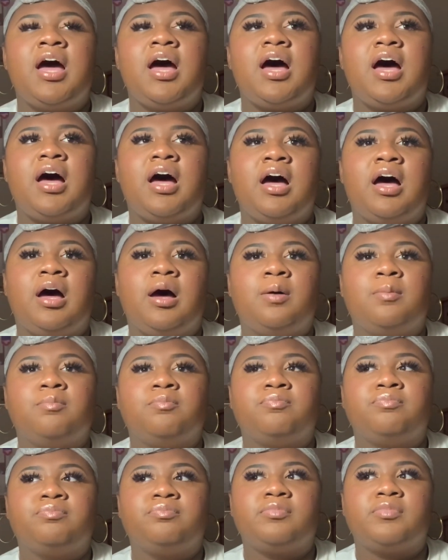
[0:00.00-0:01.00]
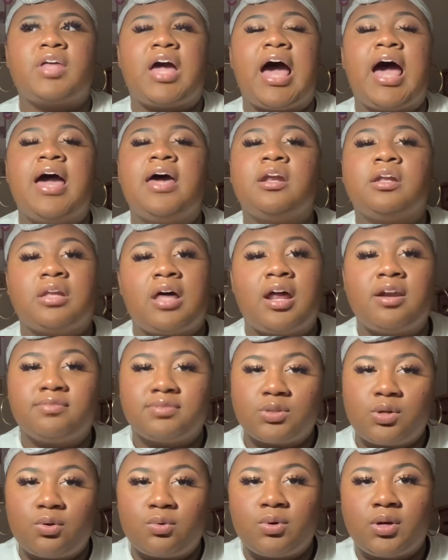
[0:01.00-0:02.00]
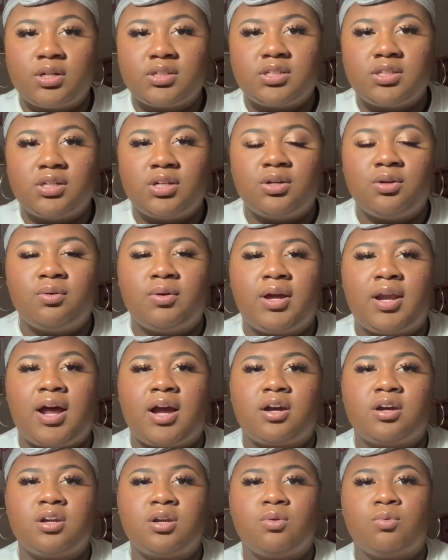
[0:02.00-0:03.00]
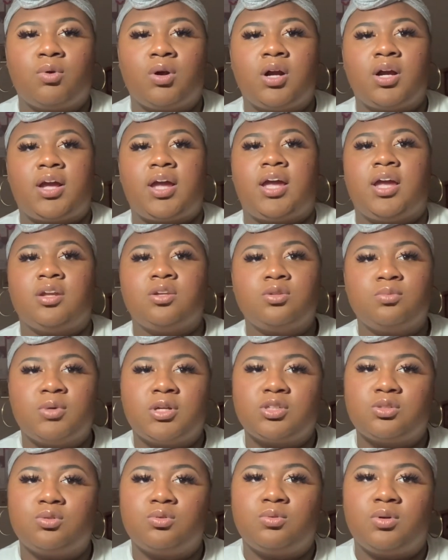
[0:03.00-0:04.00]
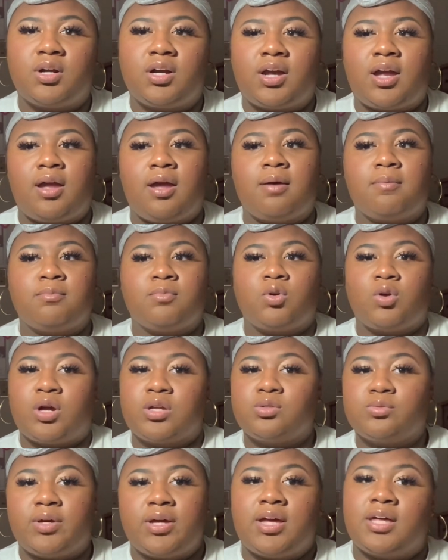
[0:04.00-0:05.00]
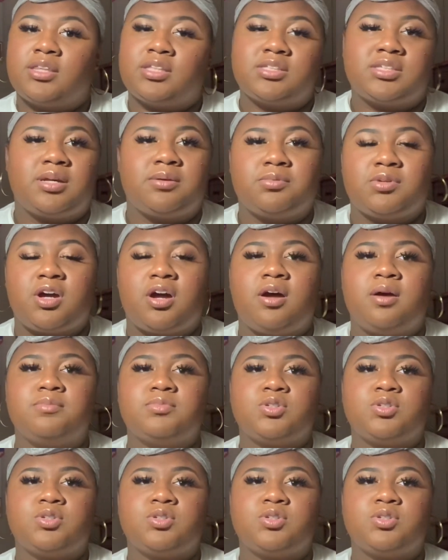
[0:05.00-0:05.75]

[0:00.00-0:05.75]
I had a lot of schoolwork to do, and I couldn't work and do my schoolwork and graduate at the same time.